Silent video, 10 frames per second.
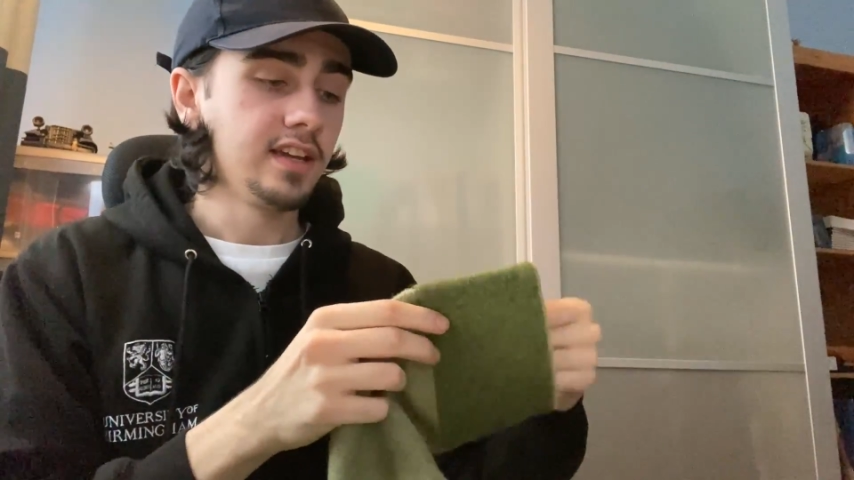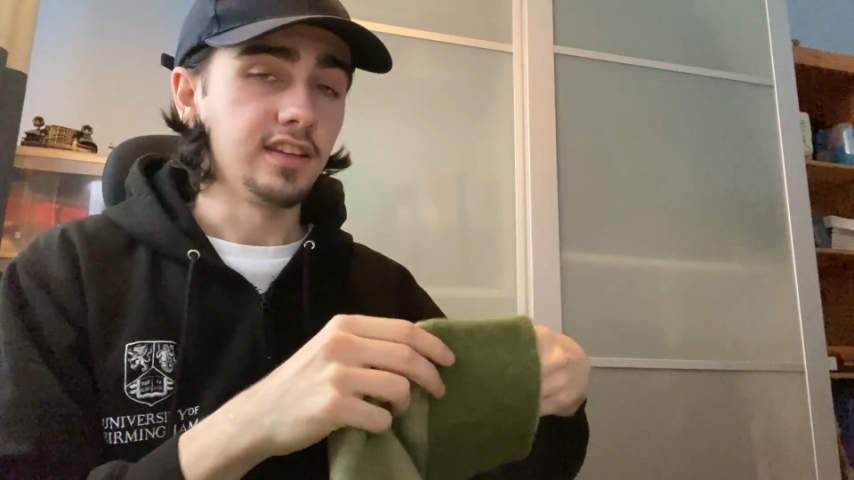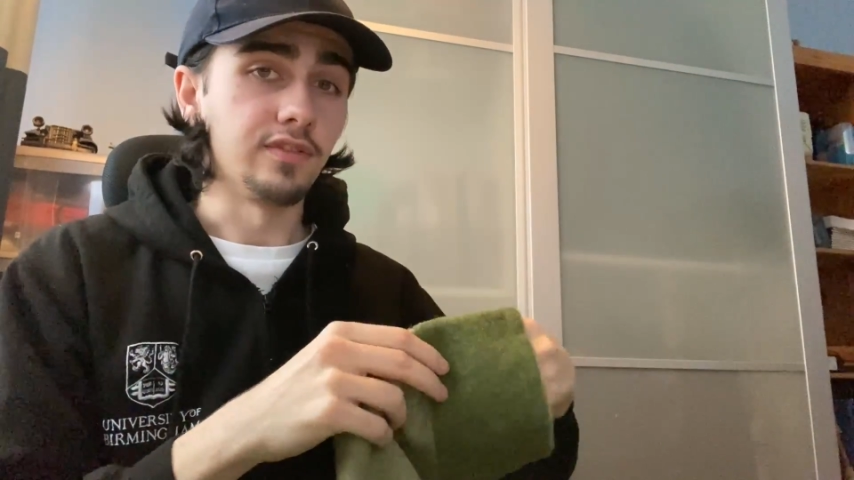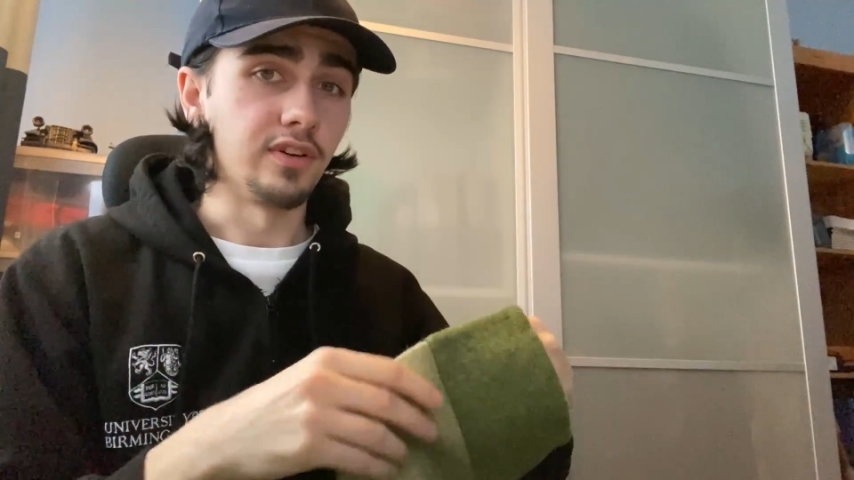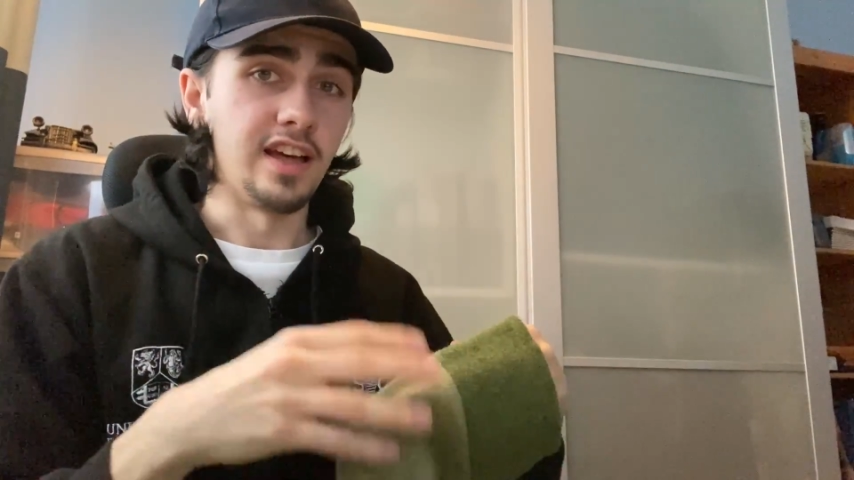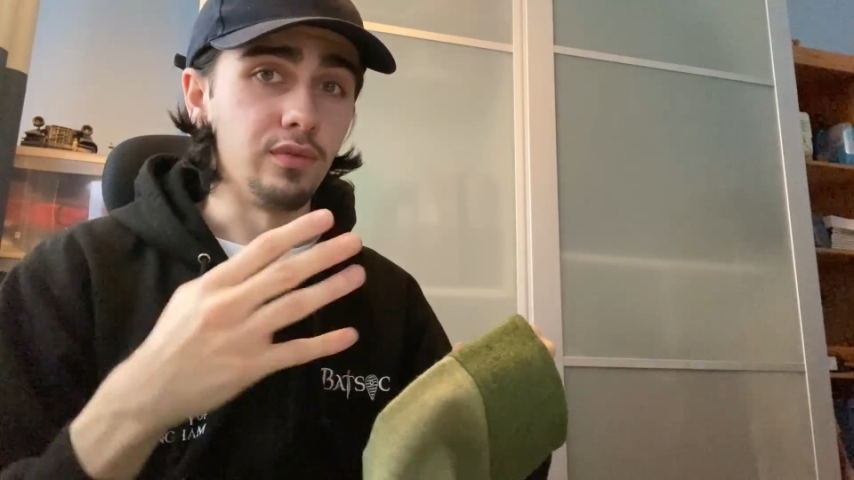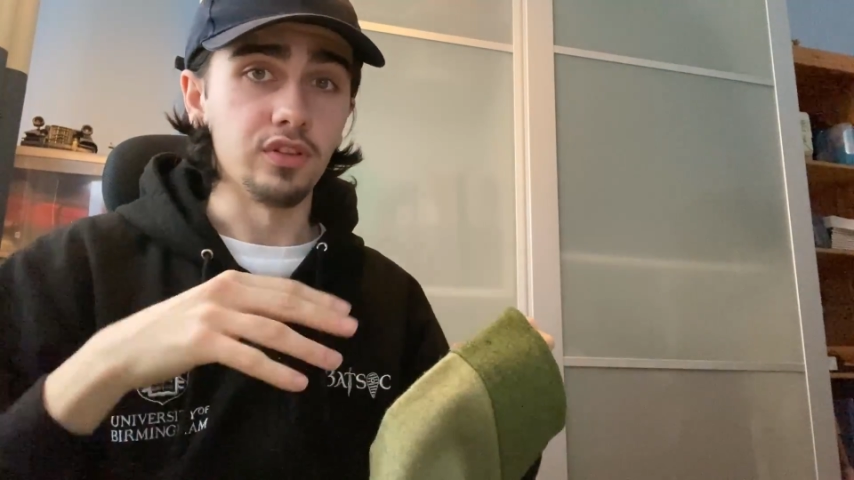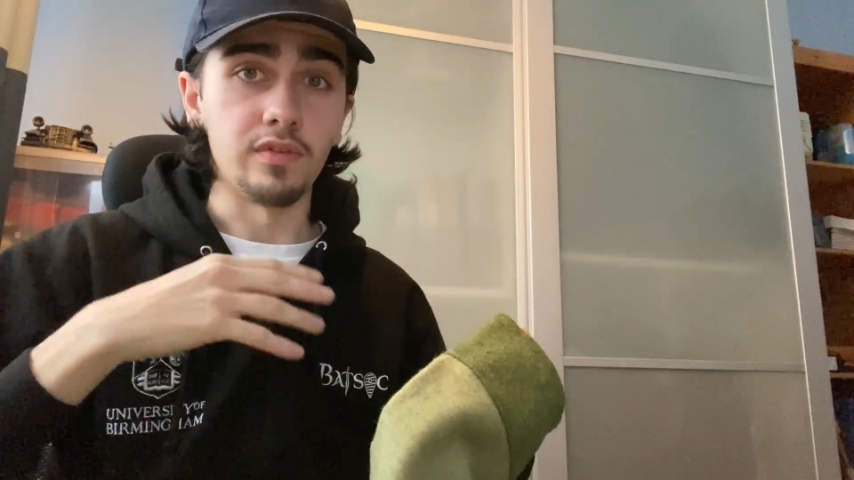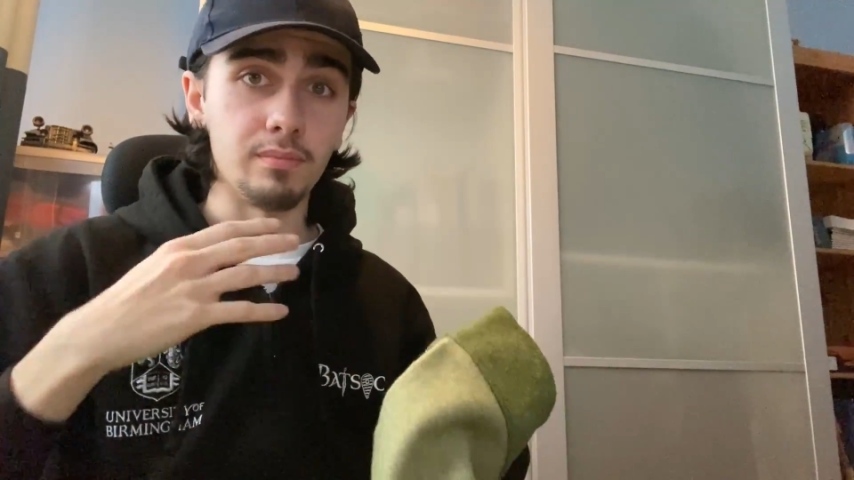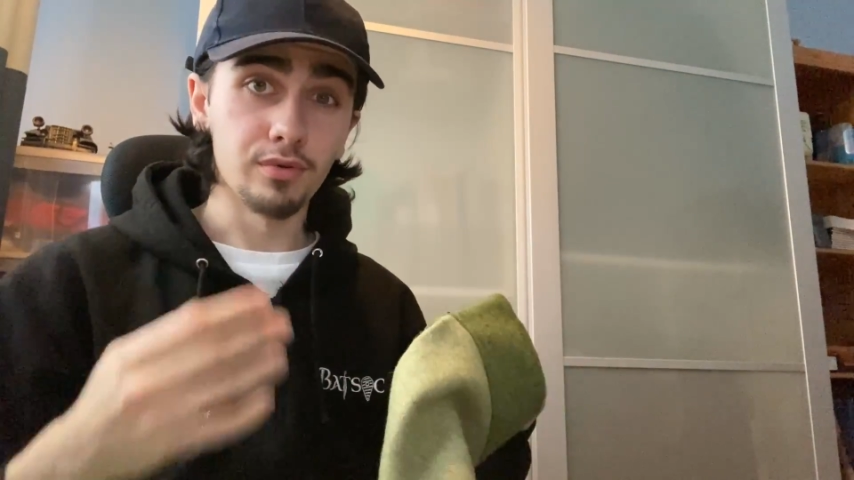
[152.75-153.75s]
different levels
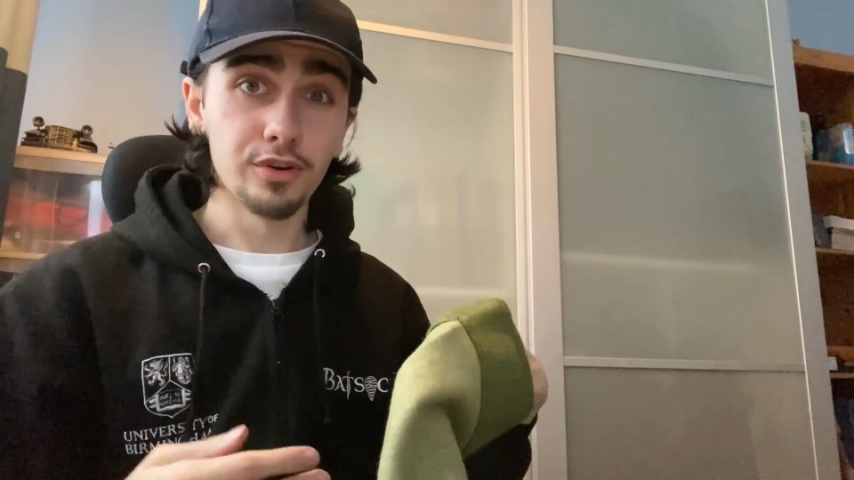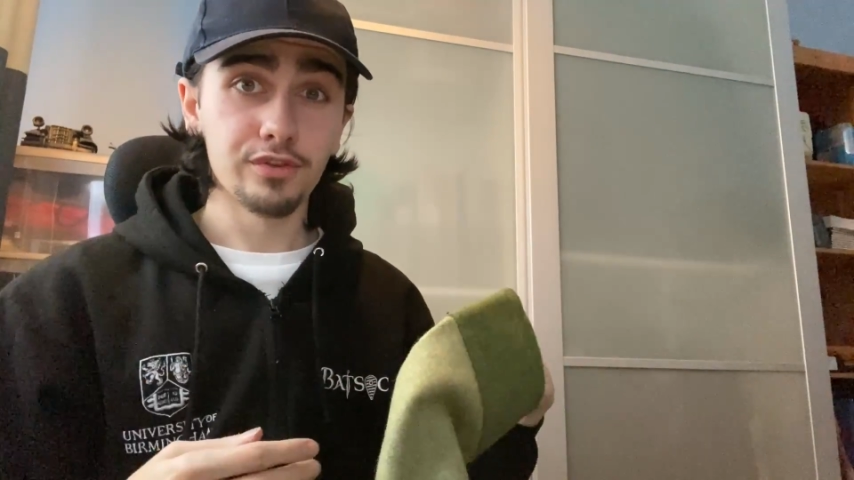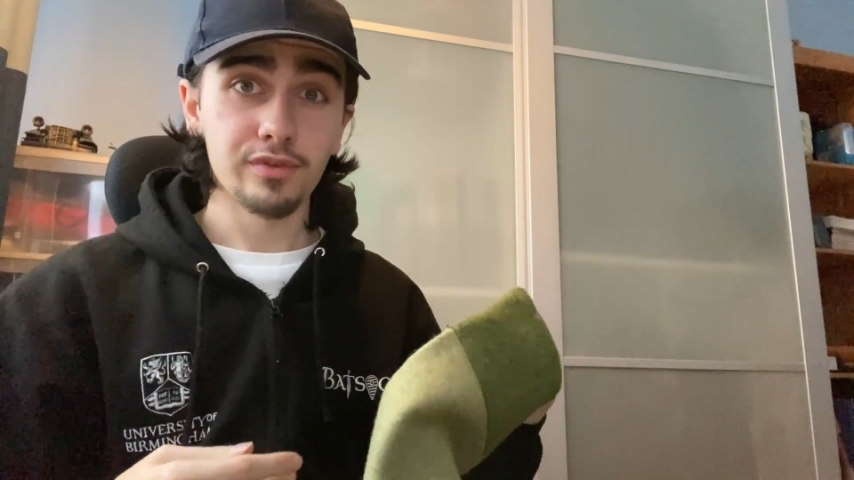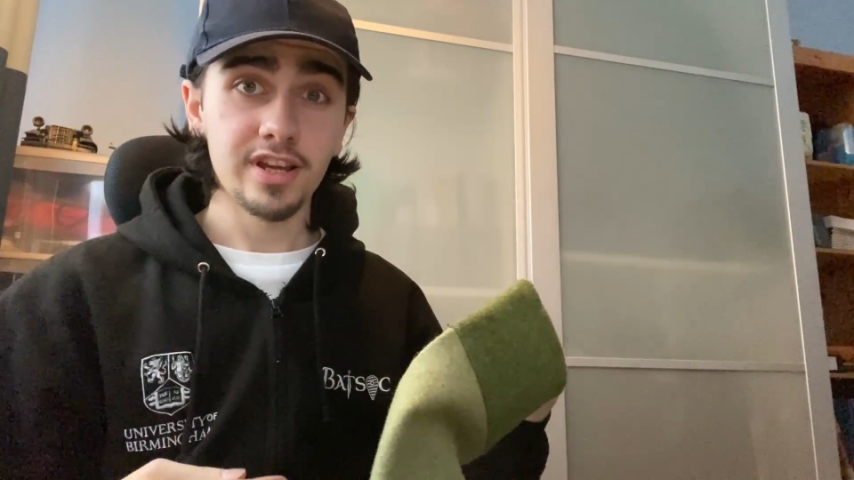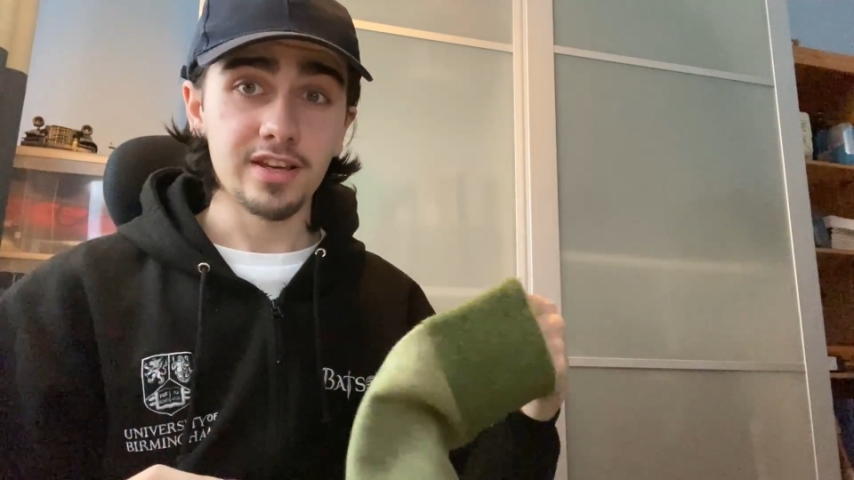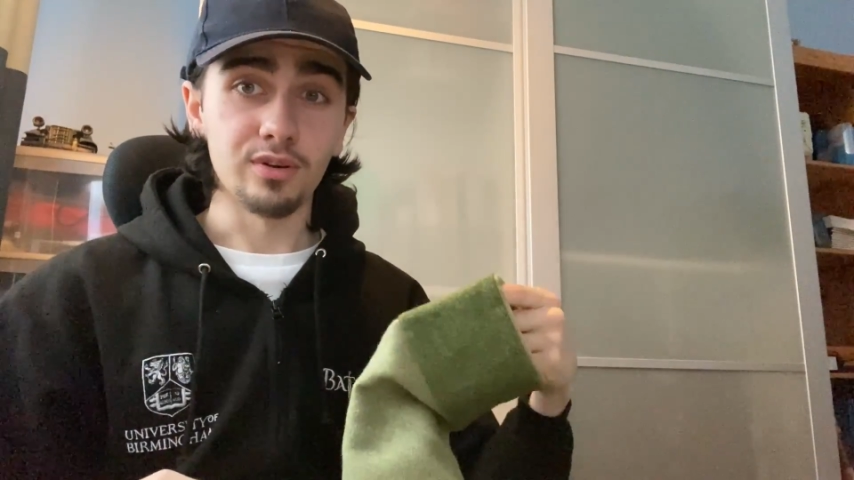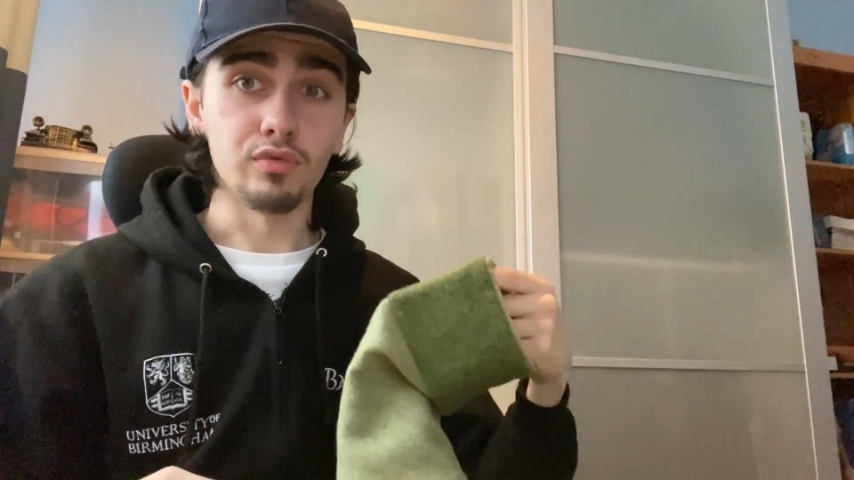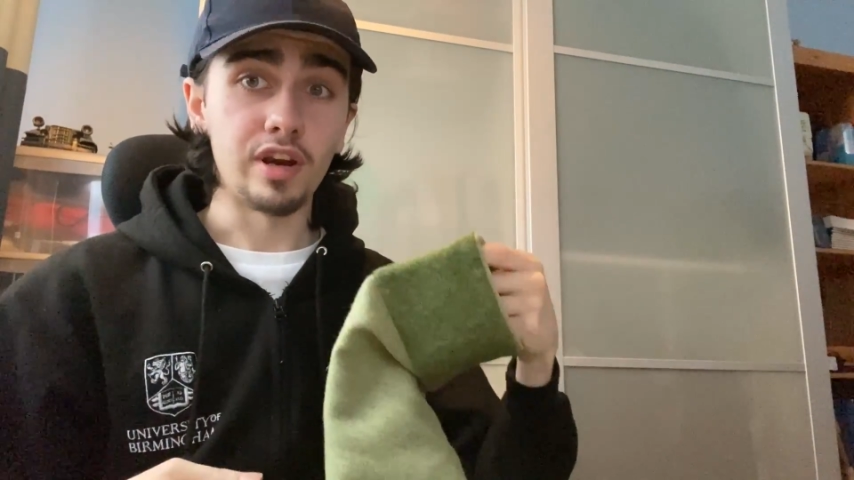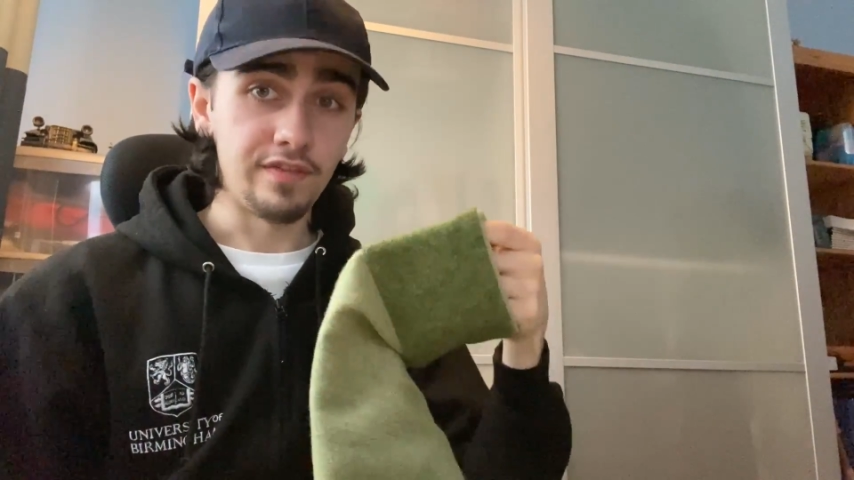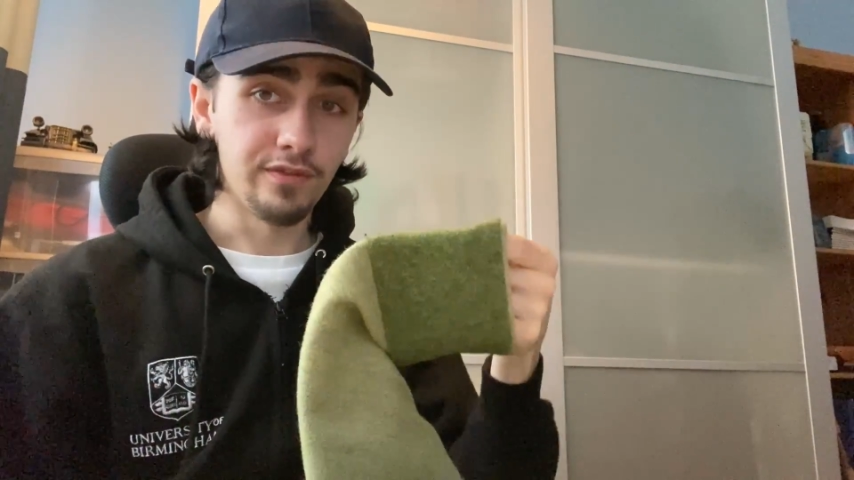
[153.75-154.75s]
of embroidery or
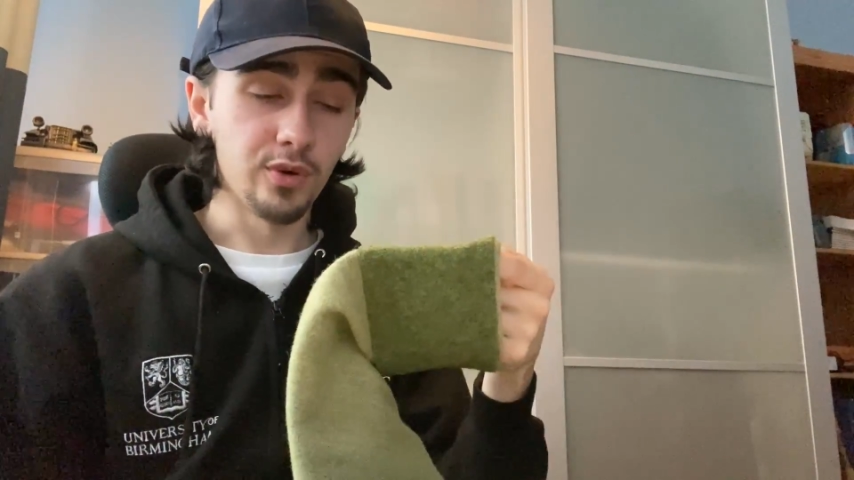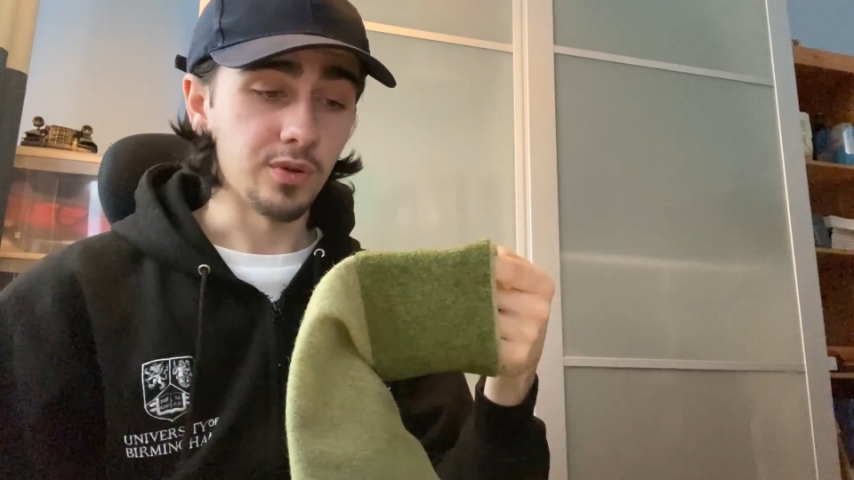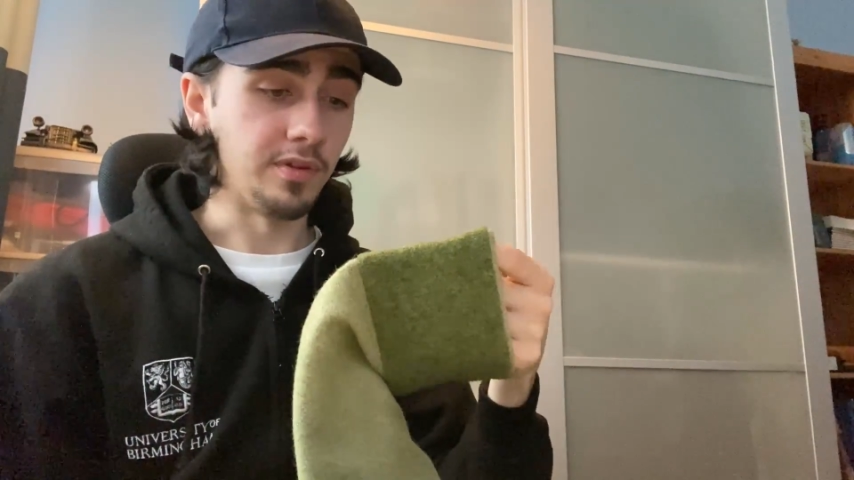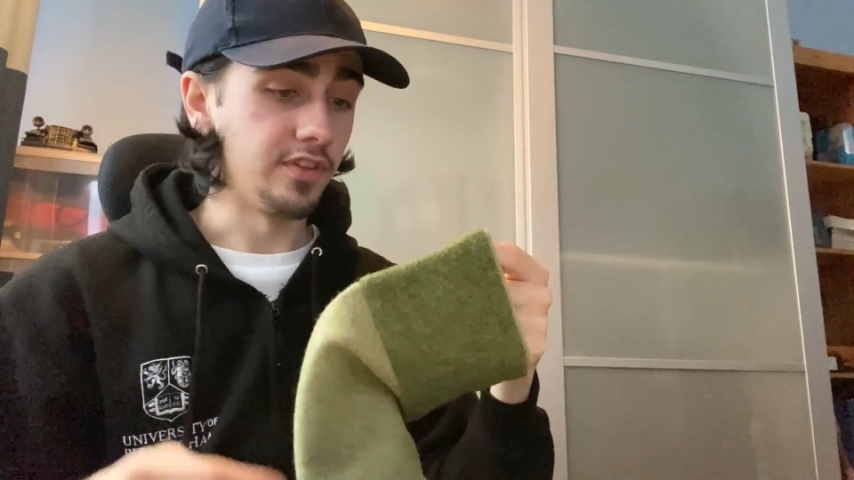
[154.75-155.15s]
reinforcement.